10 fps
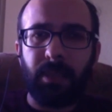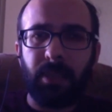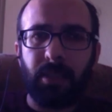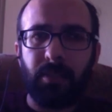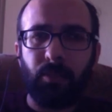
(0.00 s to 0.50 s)

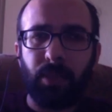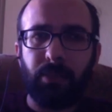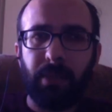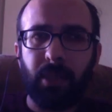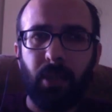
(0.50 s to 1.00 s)
what you might
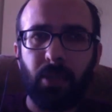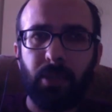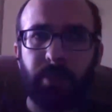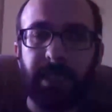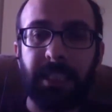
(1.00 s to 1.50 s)
call to be
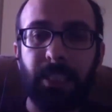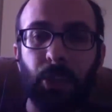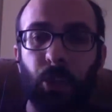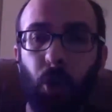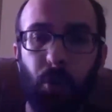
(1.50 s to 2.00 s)
the
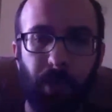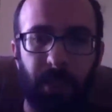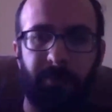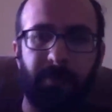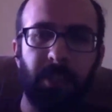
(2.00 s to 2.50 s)
global
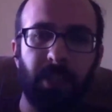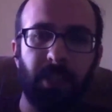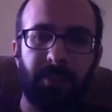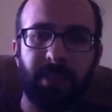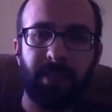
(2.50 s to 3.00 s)
vision of
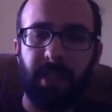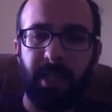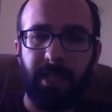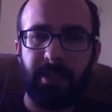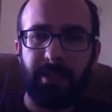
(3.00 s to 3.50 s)

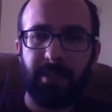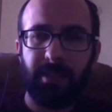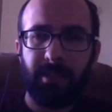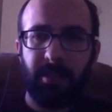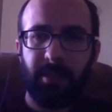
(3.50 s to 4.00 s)
science
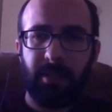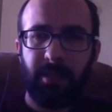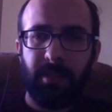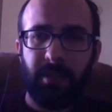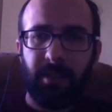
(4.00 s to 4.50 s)

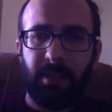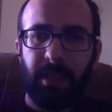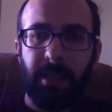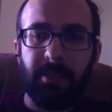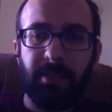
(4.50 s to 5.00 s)
is
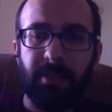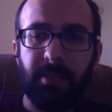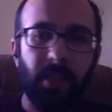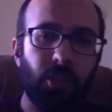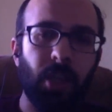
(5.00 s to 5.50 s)
not
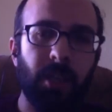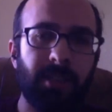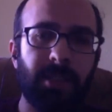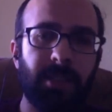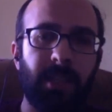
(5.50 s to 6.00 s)
just
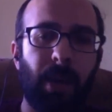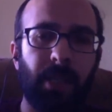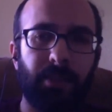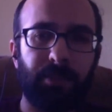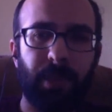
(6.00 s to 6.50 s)
about
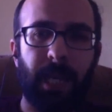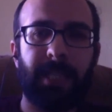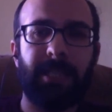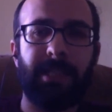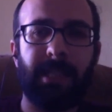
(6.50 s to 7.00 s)

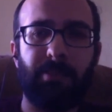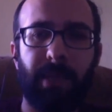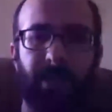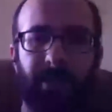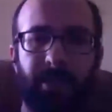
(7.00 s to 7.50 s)
practice and method.
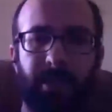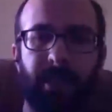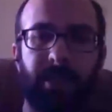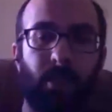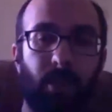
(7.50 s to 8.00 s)
It's
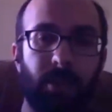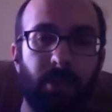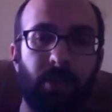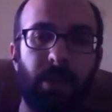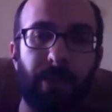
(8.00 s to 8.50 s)
also
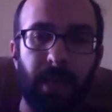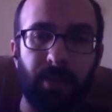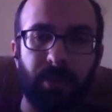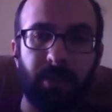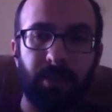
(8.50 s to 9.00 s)
about
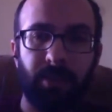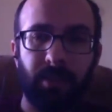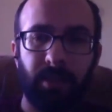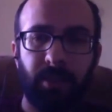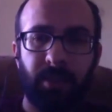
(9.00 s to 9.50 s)

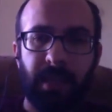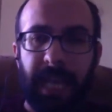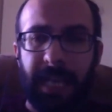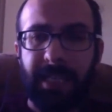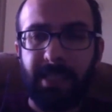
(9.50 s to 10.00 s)

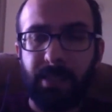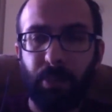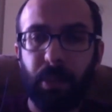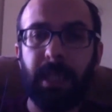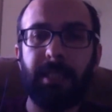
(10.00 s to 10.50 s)

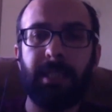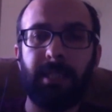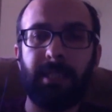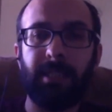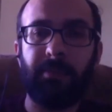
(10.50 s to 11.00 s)
explaining the
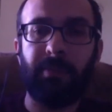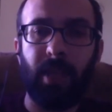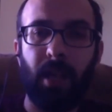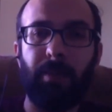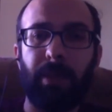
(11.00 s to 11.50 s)

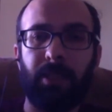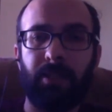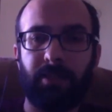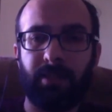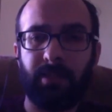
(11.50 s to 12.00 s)
phenomena
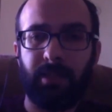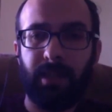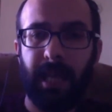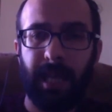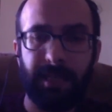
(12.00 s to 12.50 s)

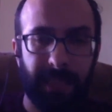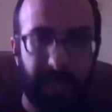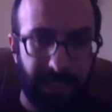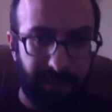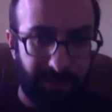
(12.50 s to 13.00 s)
at hand.